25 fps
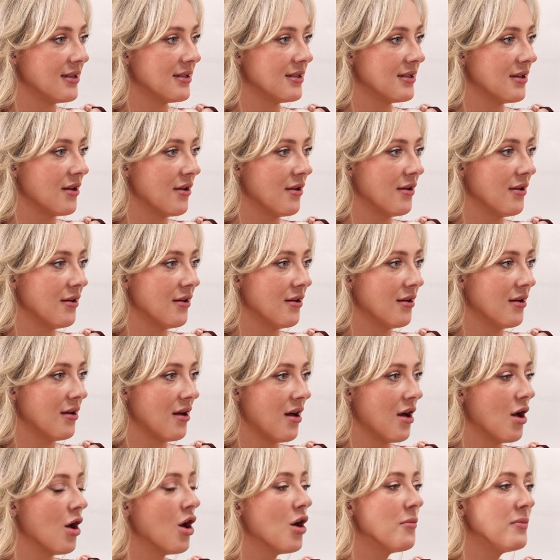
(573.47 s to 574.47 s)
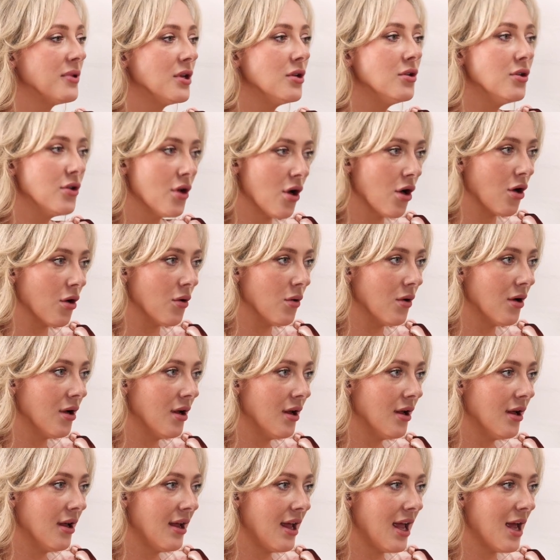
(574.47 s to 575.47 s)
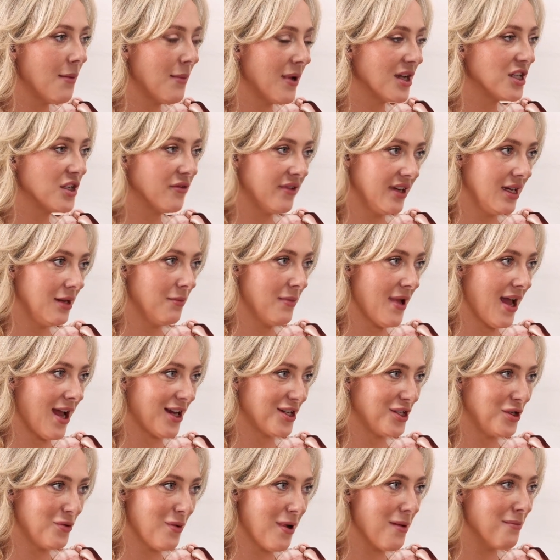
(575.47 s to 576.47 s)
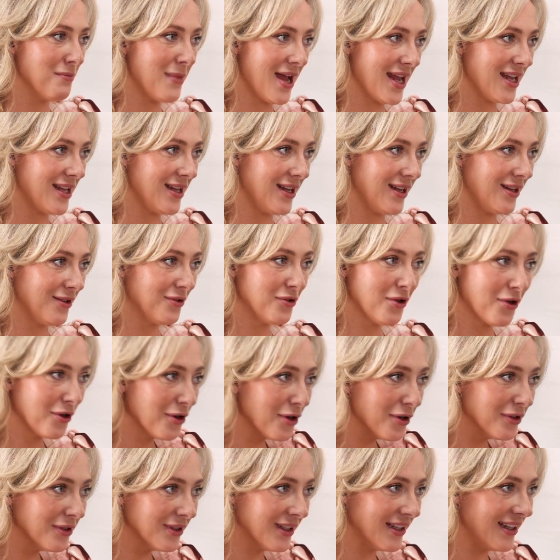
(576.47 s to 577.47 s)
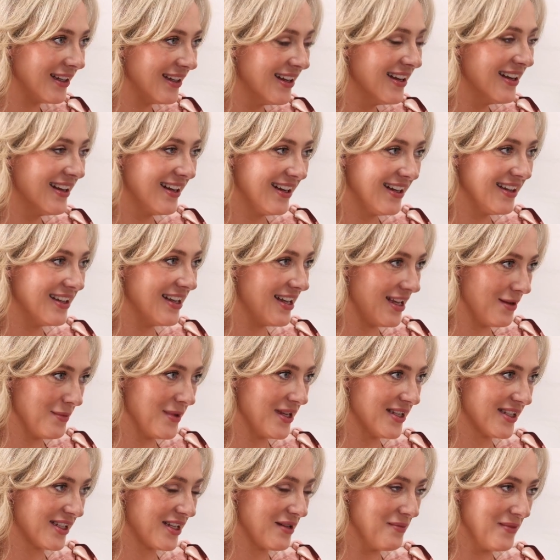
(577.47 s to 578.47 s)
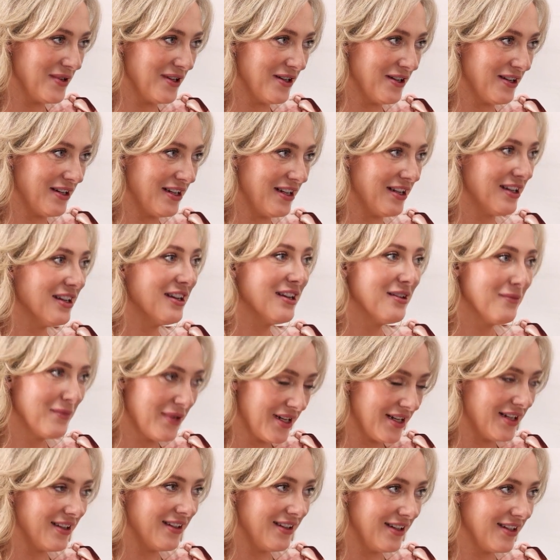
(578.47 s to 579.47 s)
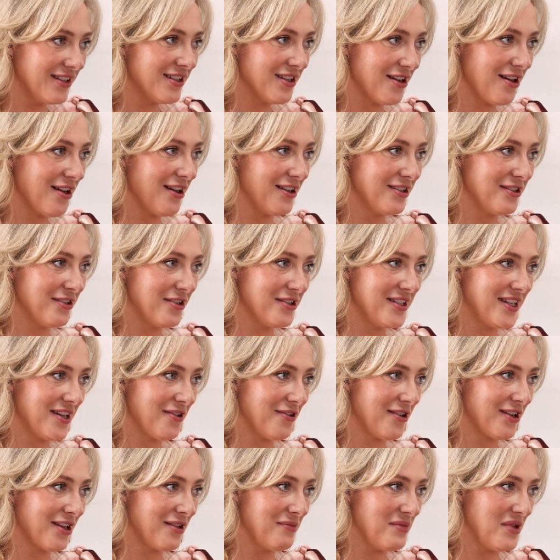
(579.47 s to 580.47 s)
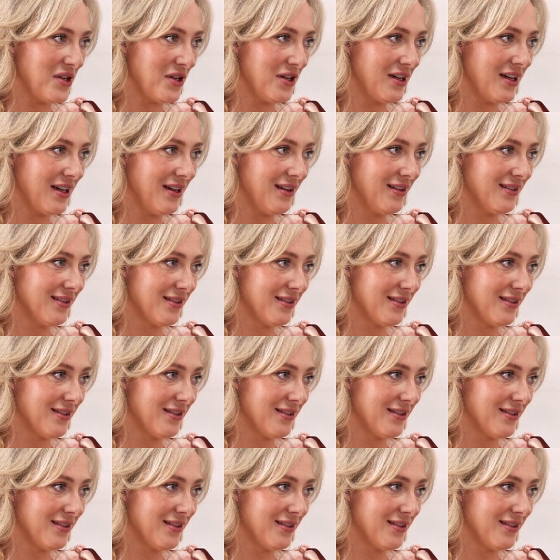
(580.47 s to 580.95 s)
So mm. I hope you know how much of an impact you are making, not only in the MS community, but in the entire doTERRA community.